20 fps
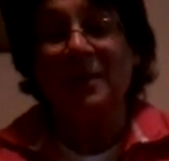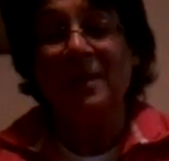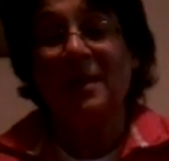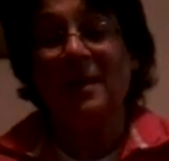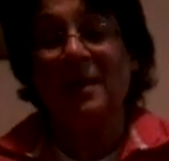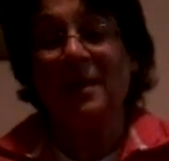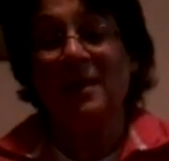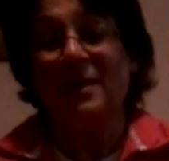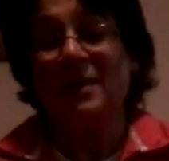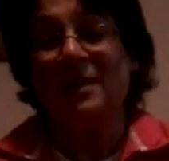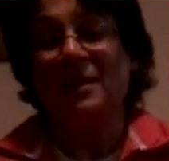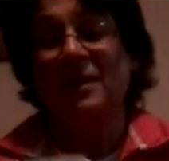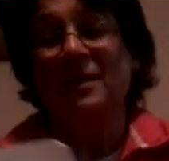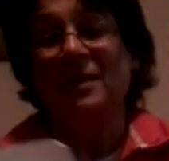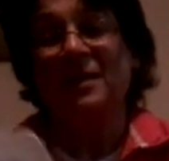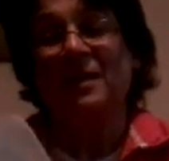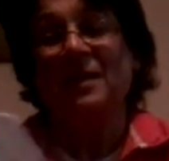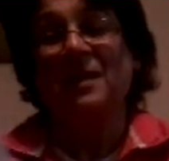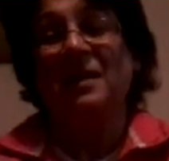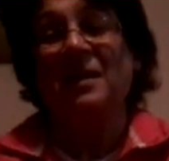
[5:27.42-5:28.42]

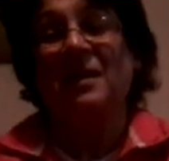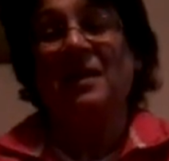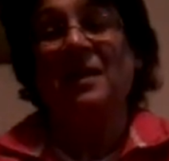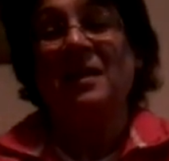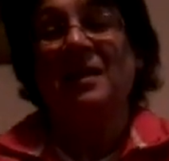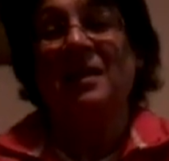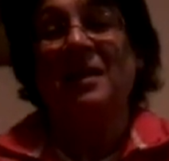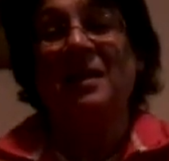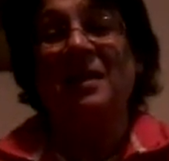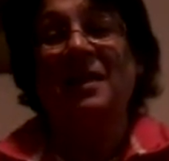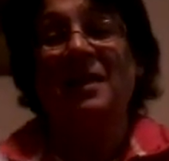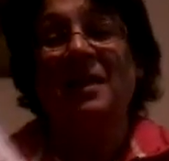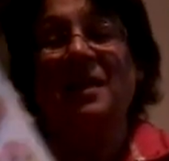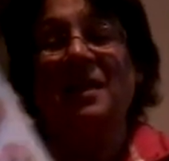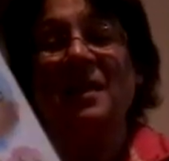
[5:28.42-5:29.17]
No one is speaking in this clip.